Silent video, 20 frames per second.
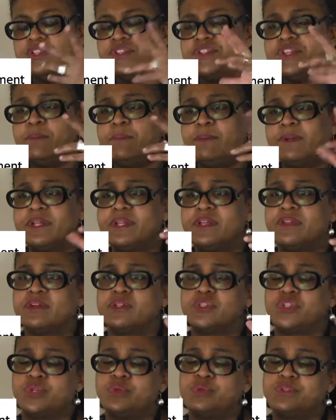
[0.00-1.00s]
Typically, there
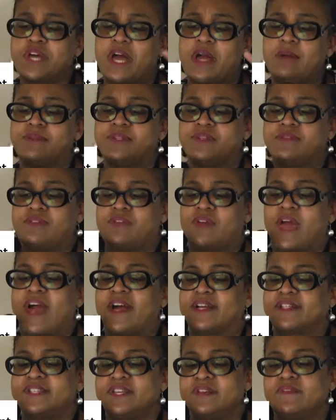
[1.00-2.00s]
are two types of
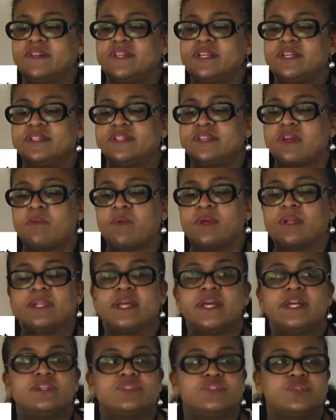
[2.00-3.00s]
activities that
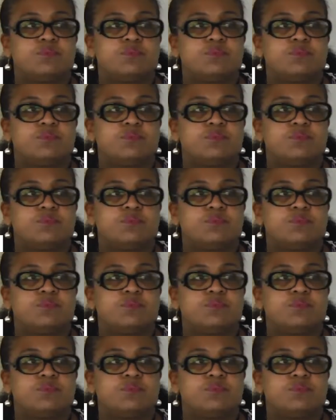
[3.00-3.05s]
relate